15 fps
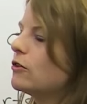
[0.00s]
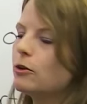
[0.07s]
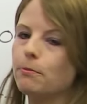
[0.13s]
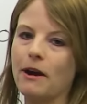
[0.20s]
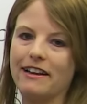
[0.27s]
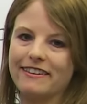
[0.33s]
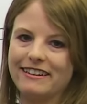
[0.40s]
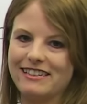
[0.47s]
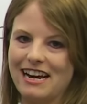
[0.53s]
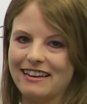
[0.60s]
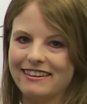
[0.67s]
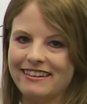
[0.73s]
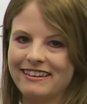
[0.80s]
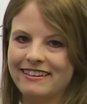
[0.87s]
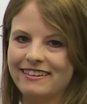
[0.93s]
though they're present
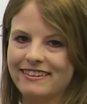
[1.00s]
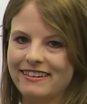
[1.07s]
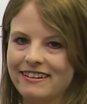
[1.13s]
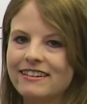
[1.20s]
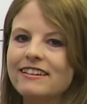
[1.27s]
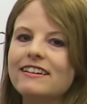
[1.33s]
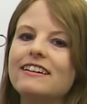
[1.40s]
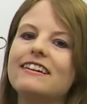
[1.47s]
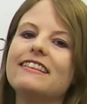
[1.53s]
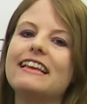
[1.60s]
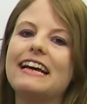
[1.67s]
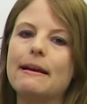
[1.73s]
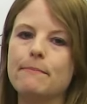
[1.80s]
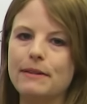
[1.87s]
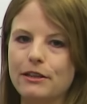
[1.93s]
tenses,
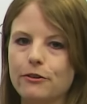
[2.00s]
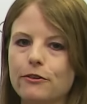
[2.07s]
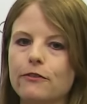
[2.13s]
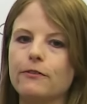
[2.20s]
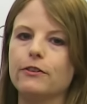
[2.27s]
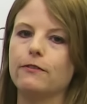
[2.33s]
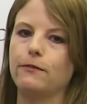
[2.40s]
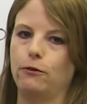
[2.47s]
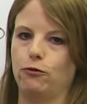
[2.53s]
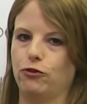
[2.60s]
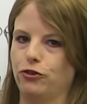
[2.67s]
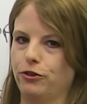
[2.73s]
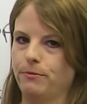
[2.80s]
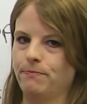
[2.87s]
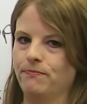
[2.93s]
they can be used for the
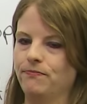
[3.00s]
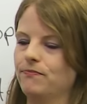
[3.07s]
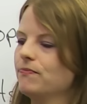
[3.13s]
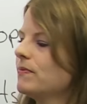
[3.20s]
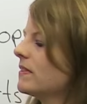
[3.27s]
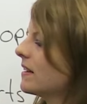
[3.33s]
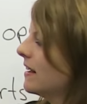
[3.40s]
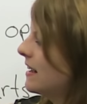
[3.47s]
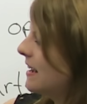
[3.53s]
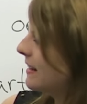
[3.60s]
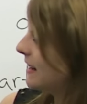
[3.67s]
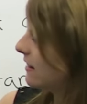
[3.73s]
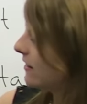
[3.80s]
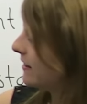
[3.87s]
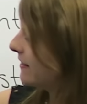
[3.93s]
future.
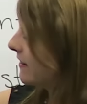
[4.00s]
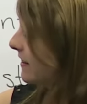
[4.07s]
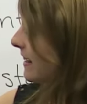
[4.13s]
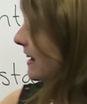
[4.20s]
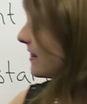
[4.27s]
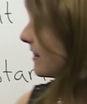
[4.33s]
Now let's look